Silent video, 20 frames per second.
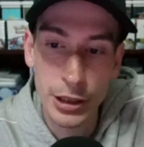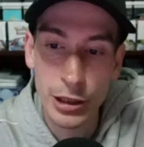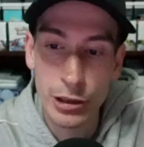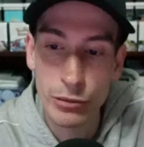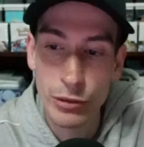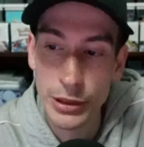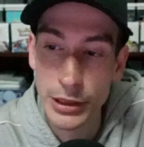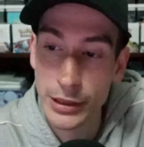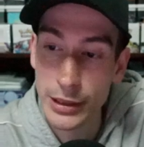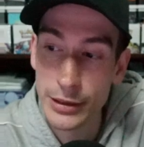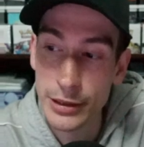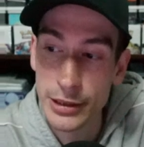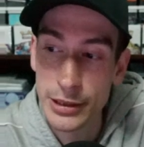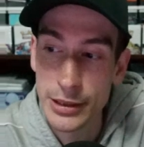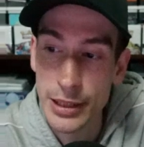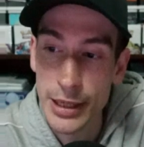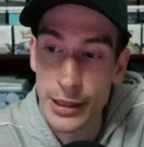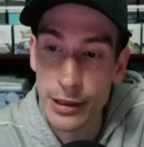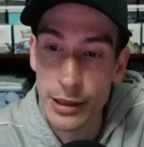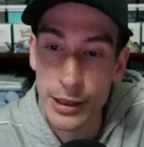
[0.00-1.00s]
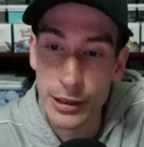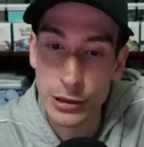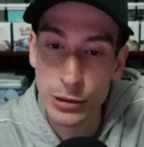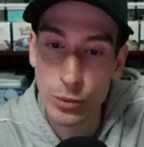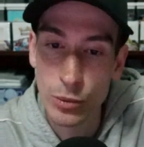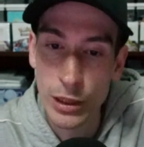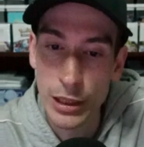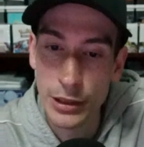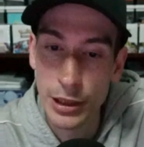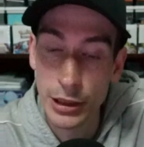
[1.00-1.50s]
are running in this deck as
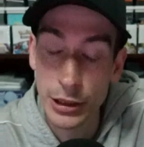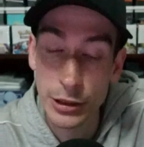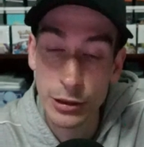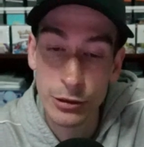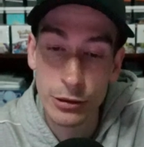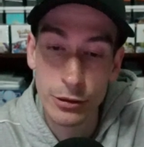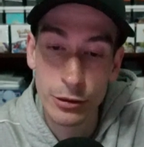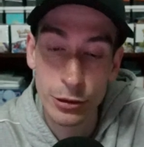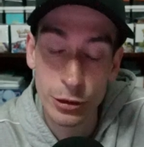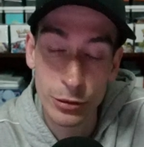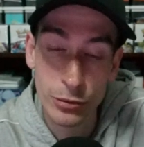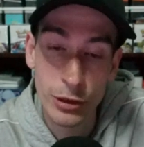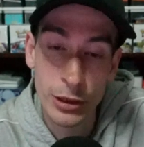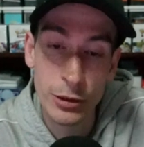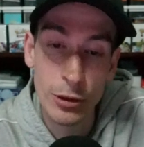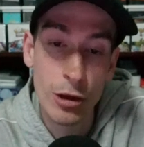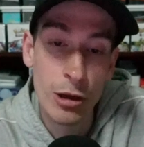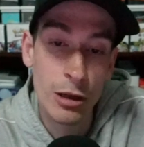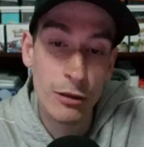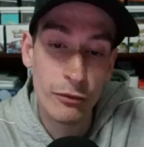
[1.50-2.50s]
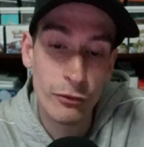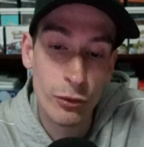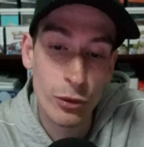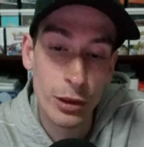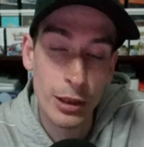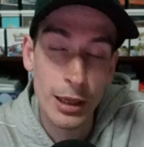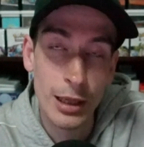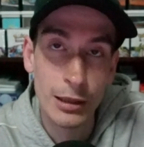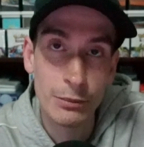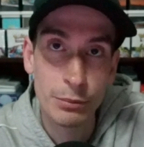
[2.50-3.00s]
well. They do run all 4
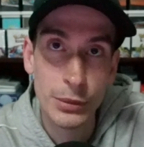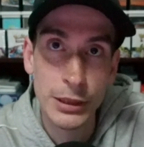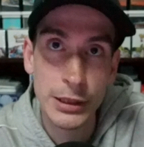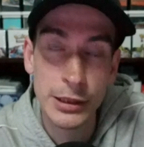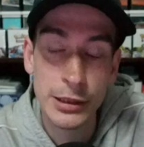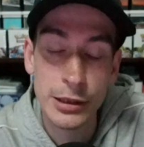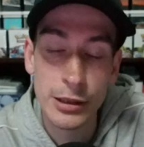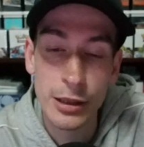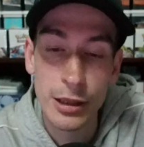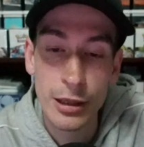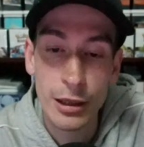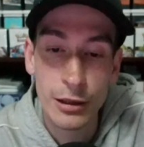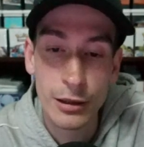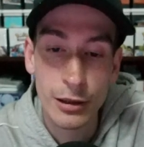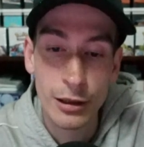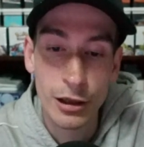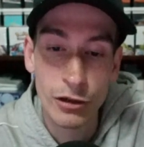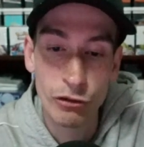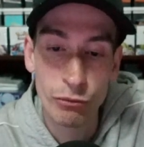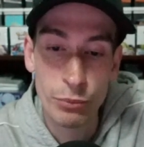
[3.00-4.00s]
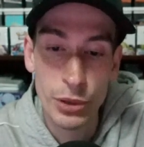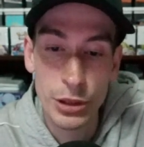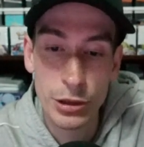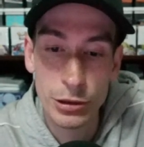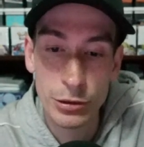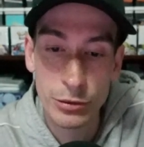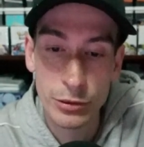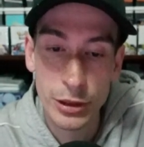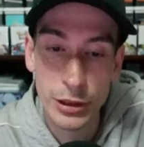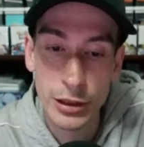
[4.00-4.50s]
copies of
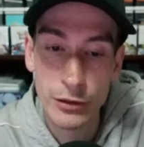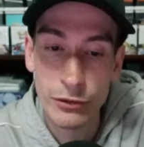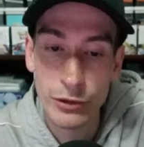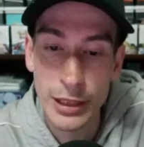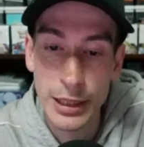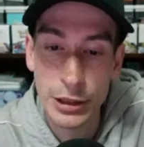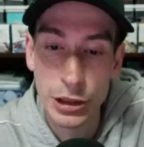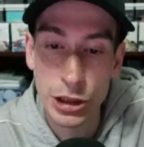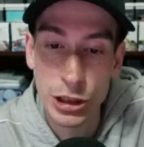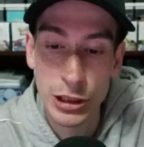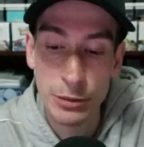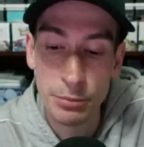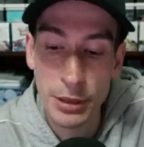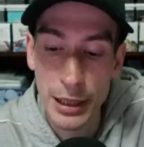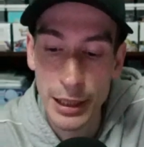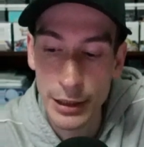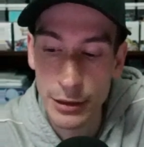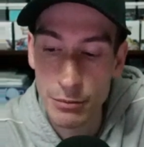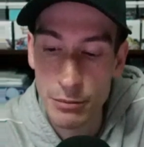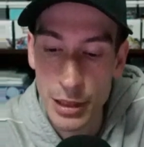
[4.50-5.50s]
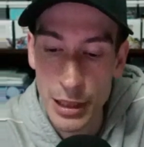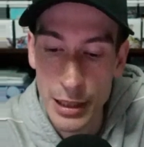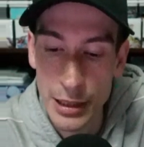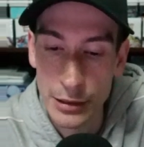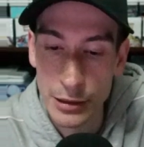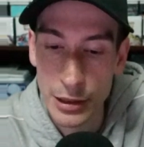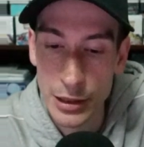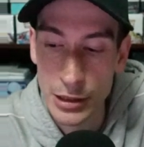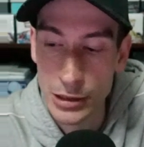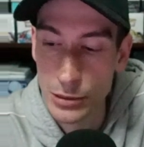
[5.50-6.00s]
Bidoof here for that cheap item
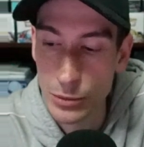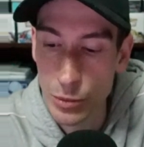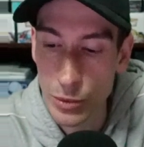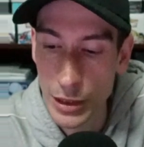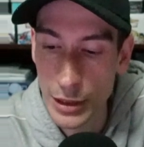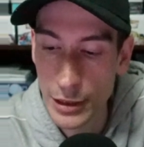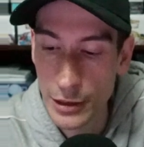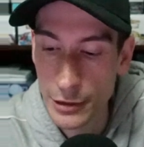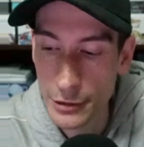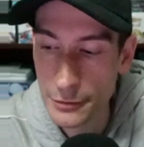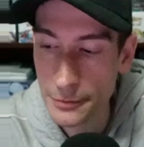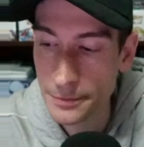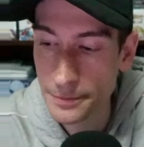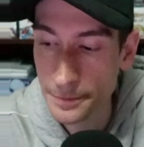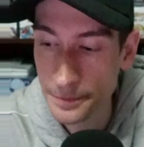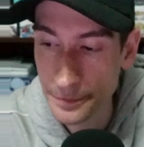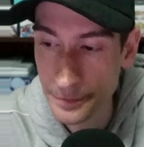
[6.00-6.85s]
lock as well.